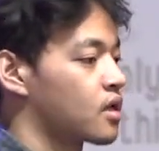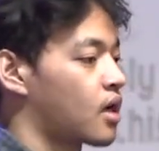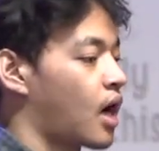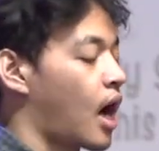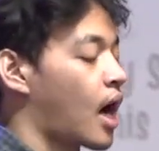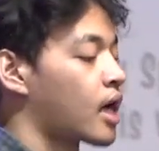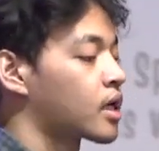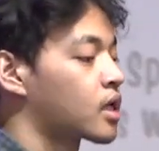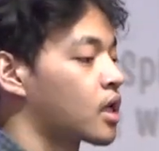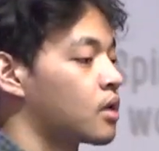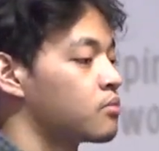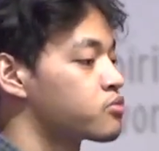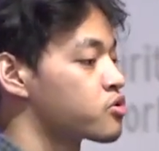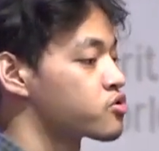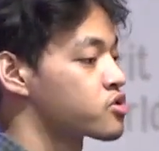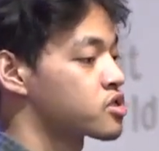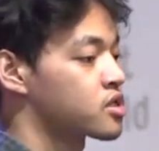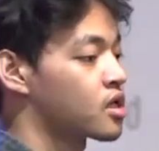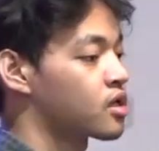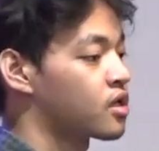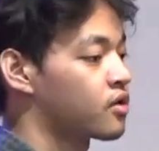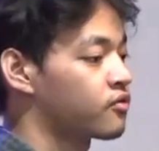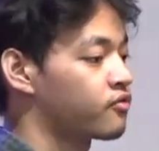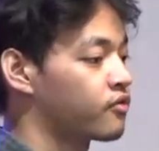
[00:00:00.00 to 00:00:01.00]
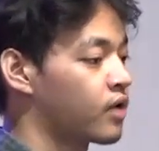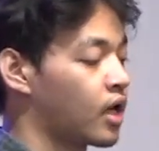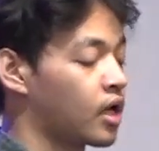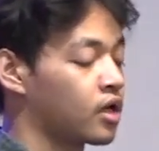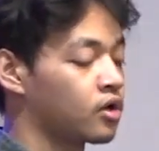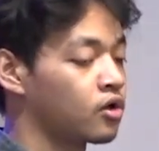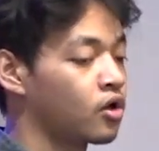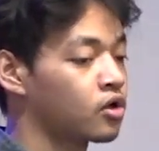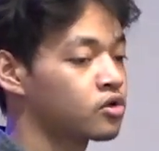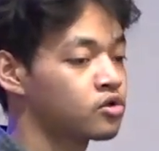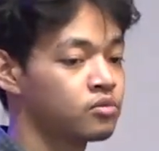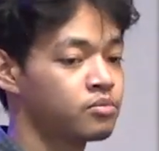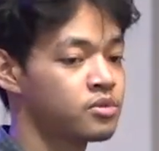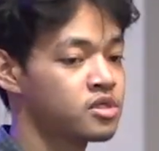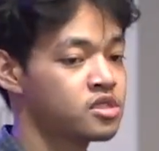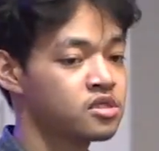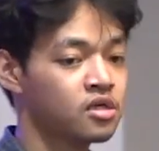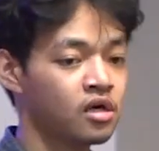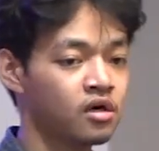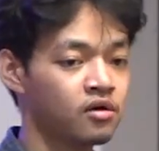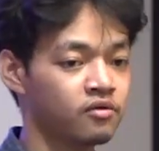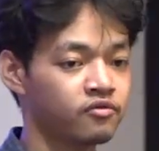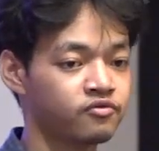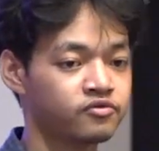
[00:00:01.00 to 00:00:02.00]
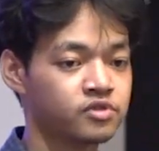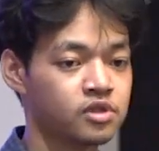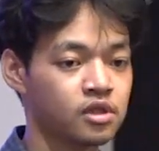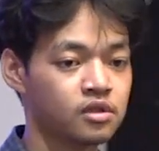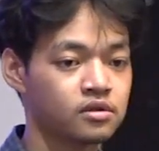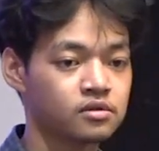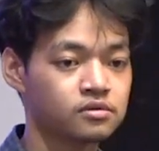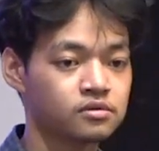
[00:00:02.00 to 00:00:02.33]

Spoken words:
I come to serve and not to be served.